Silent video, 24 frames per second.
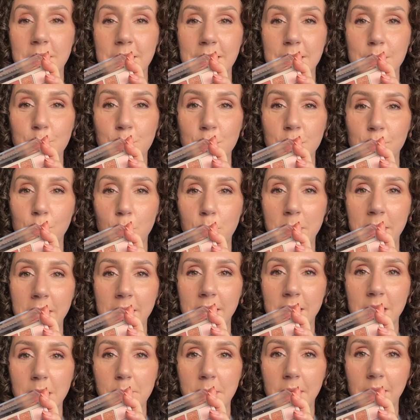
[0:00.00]
this beautiful pink in
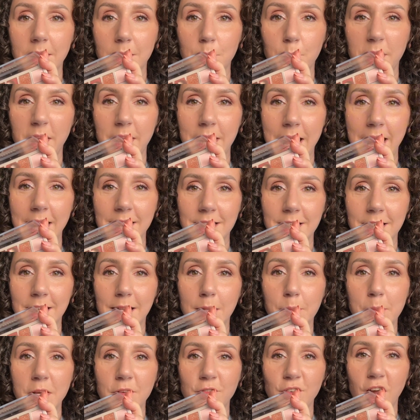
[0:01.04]
the middle, we're going to add a little
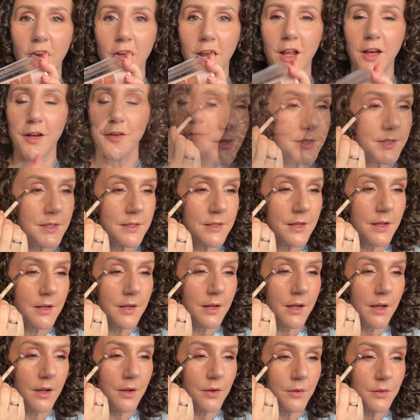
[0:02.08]
bit of colour. This is going to
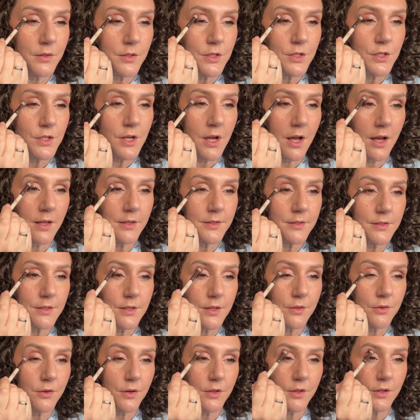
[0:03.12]
go just
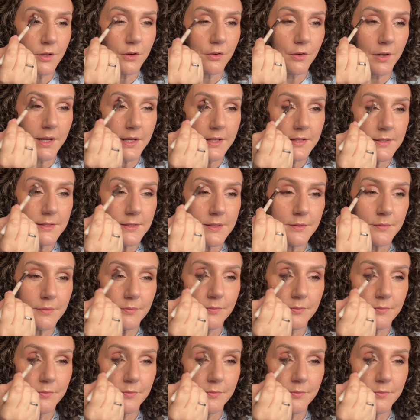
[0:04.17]
through the crease